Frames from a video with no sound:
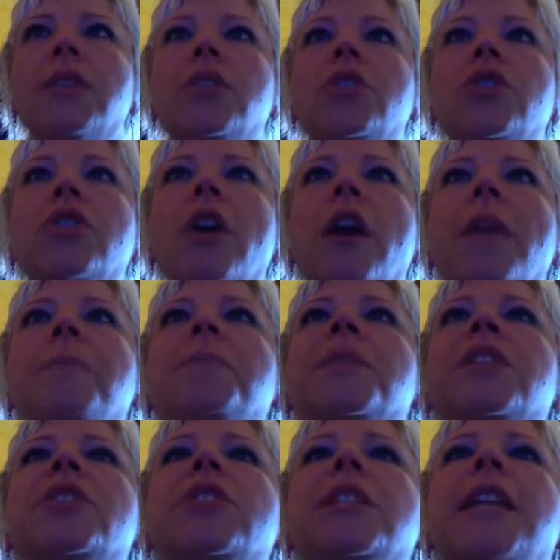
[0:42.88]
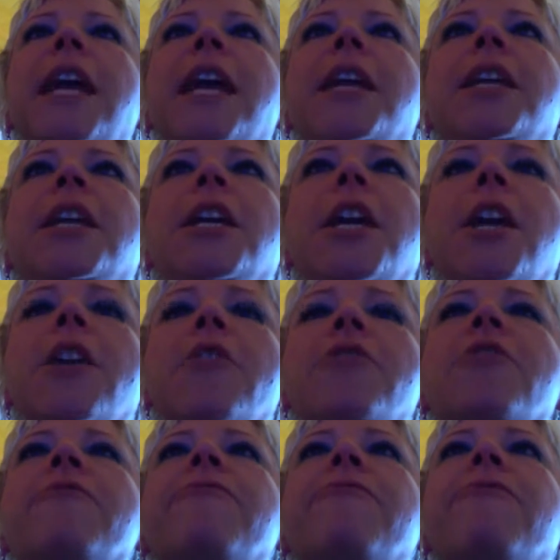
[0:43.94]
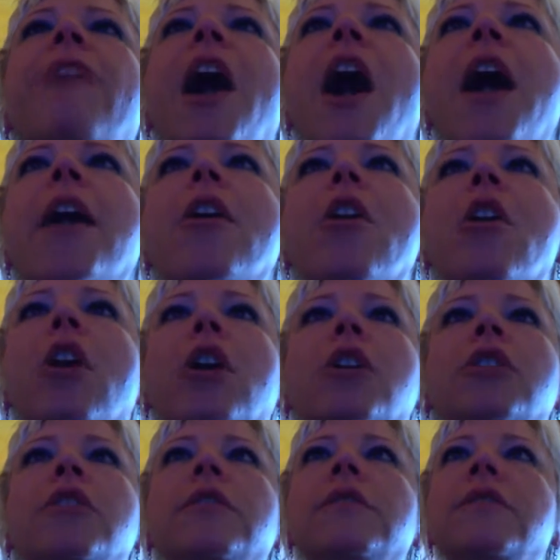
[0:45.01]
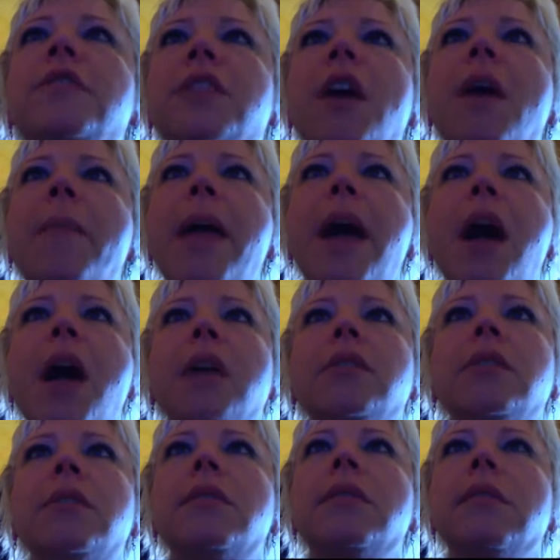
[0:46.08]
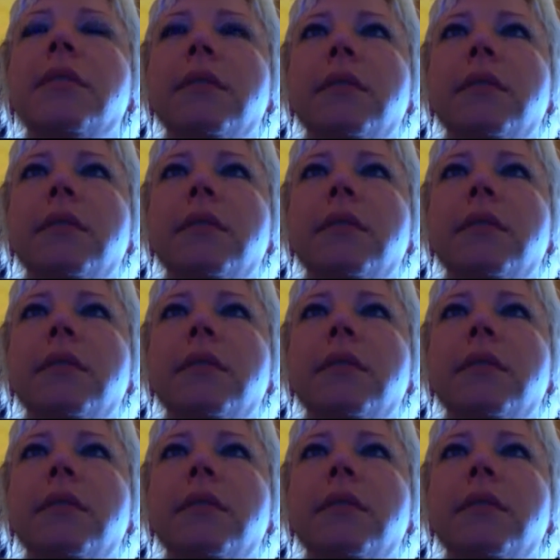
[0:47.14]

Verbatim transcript: Stop standing in the fire, dumbass.